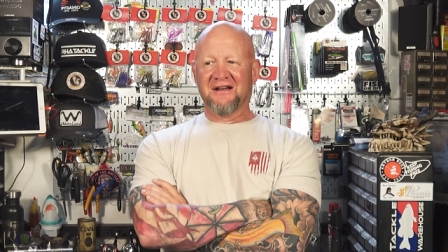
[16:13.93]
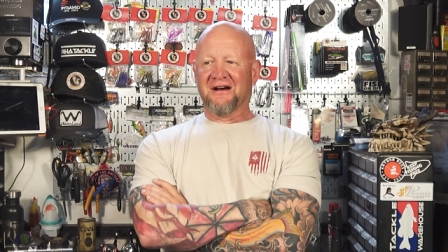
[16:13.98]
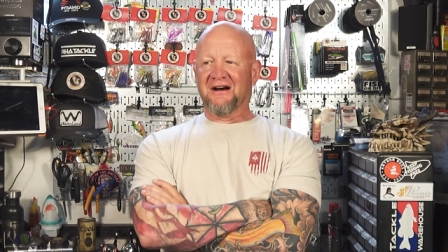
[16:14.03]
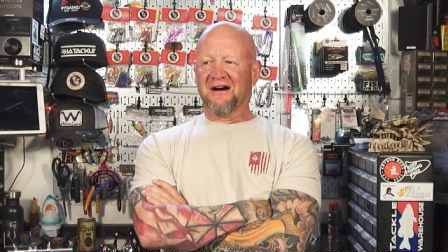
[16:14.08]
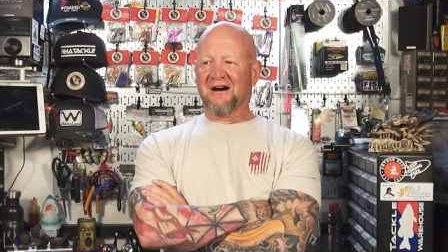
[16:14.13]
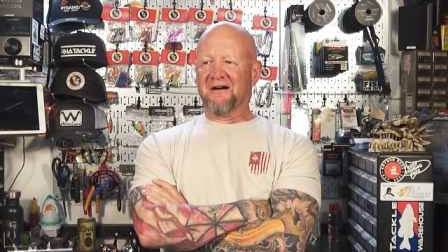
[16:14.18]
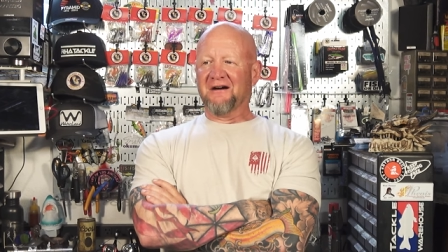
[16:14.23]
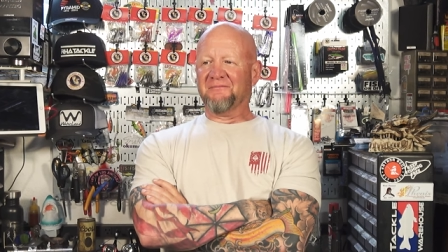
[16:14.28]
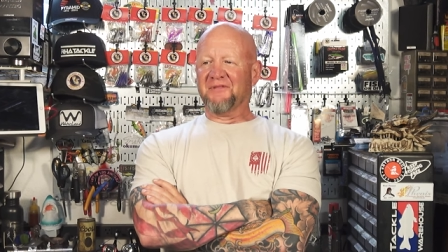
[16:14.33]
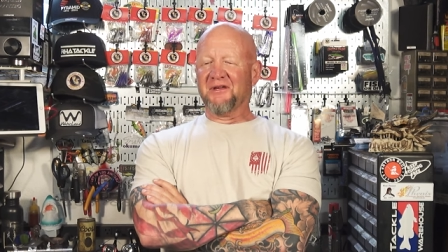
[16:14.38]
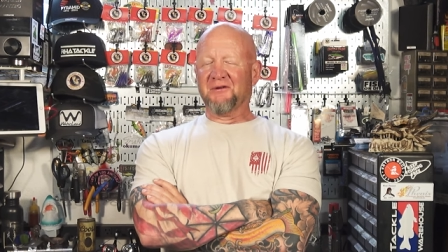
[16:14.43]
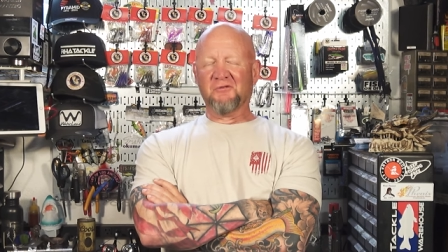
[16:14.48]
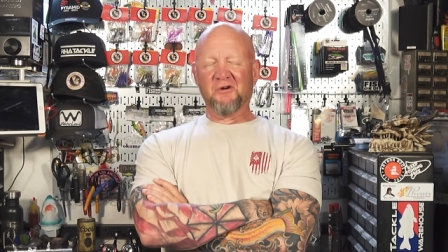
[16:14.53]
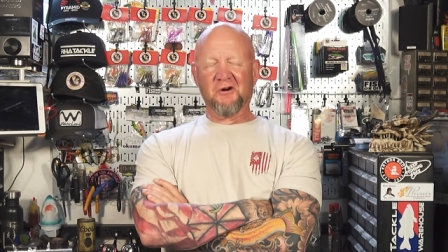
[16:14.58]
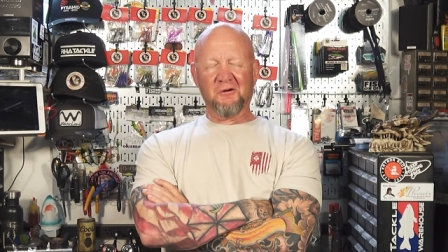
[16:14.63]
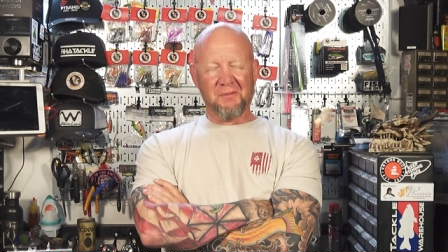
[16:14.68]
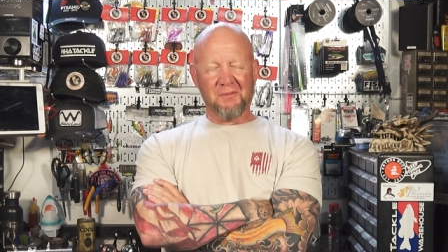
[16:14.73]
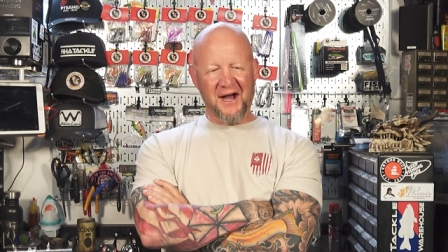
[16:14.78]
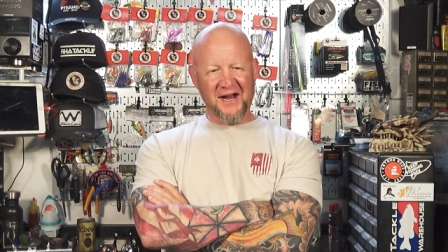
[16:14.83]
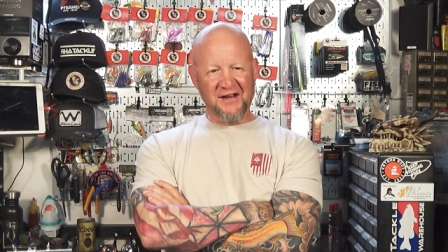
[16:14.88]
Um, they
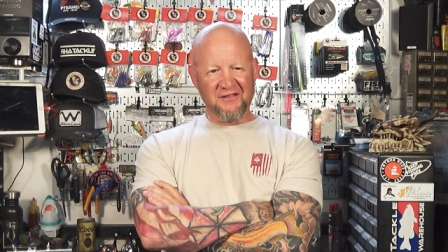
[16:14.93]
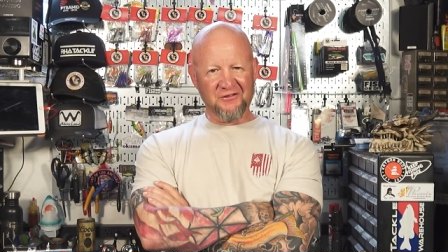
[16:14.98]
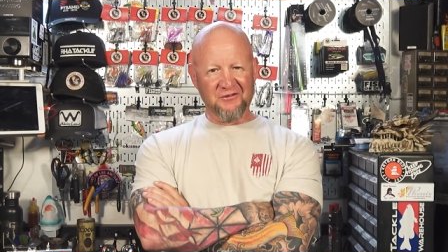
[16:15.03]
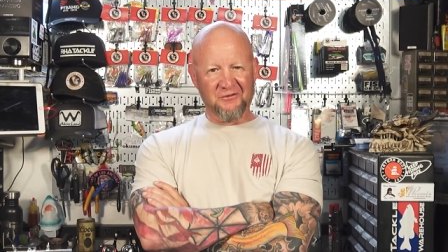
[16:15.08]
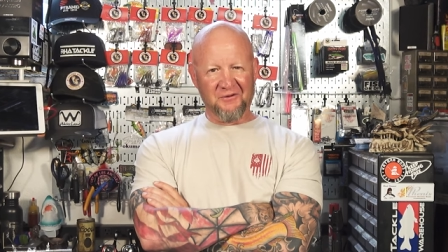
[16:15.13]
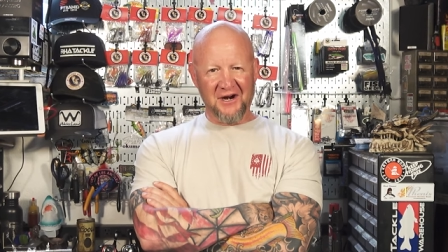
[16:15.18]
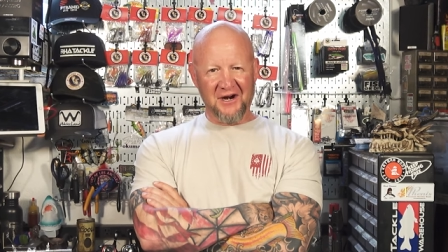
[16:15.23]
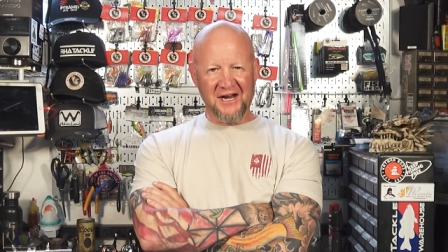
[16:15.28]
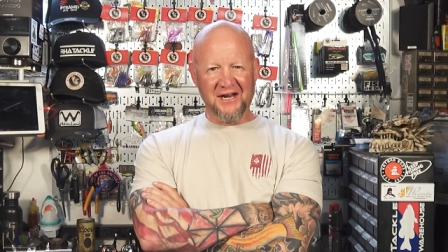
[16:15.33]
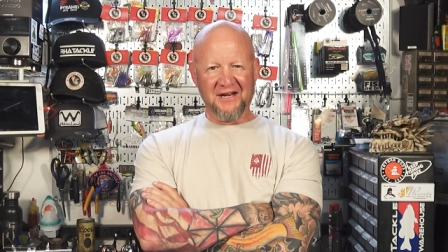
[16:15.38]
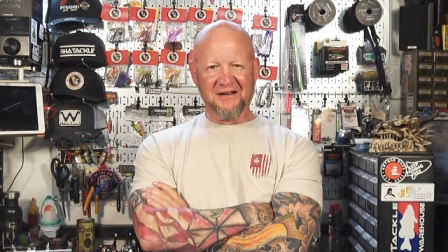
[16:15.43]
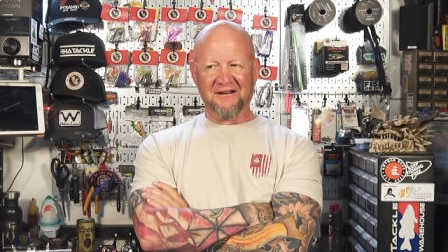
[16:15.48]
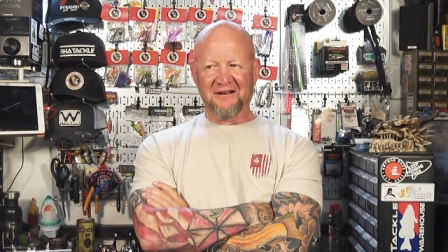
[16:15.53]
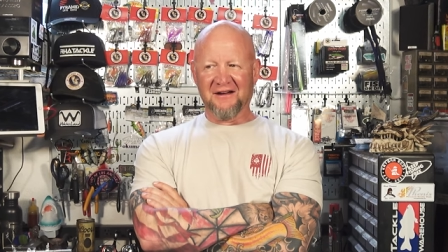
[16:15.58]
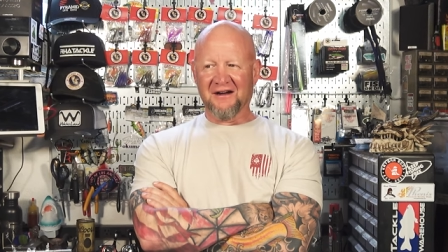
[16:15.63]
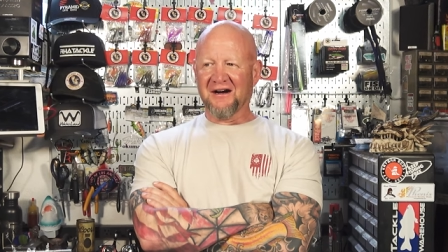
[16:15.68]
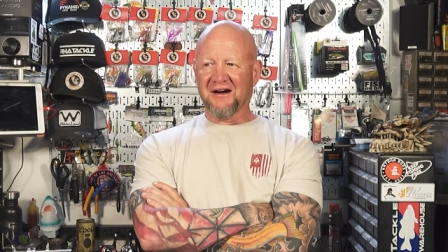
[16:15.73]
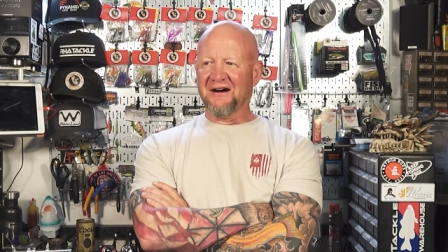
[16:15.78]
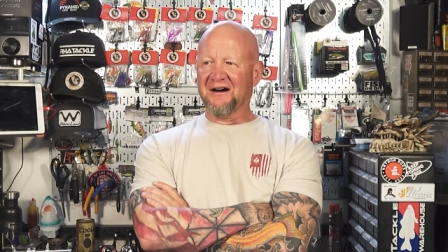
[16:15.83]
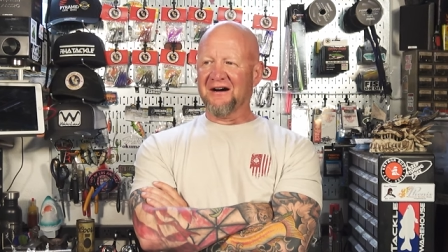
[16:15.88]
will bite in the rain.
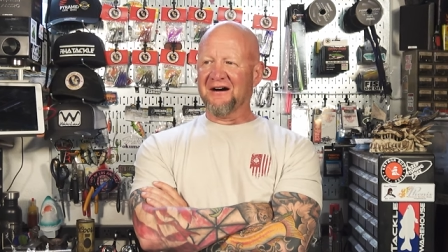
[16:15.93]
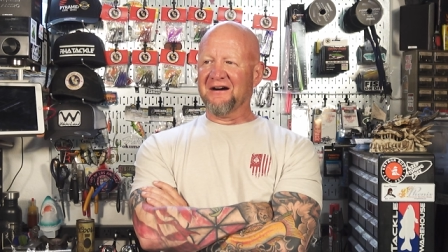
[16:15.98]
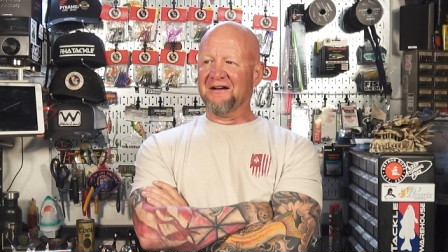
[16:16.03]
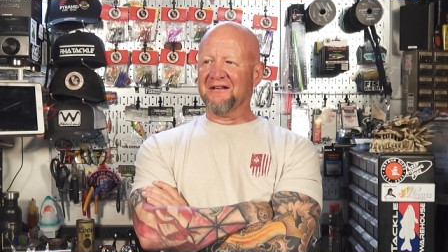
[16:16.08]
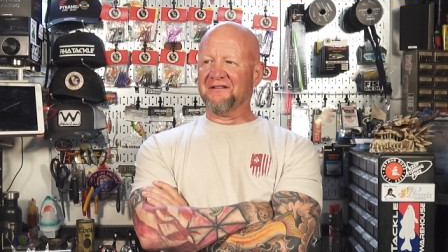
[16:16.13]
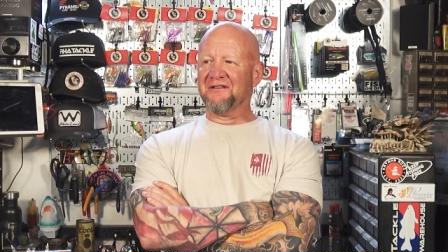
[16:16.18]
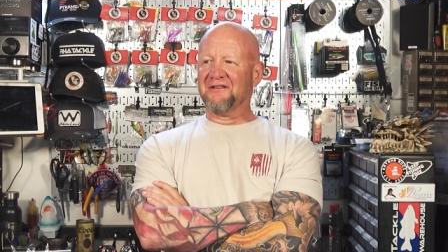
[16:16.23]
Uh,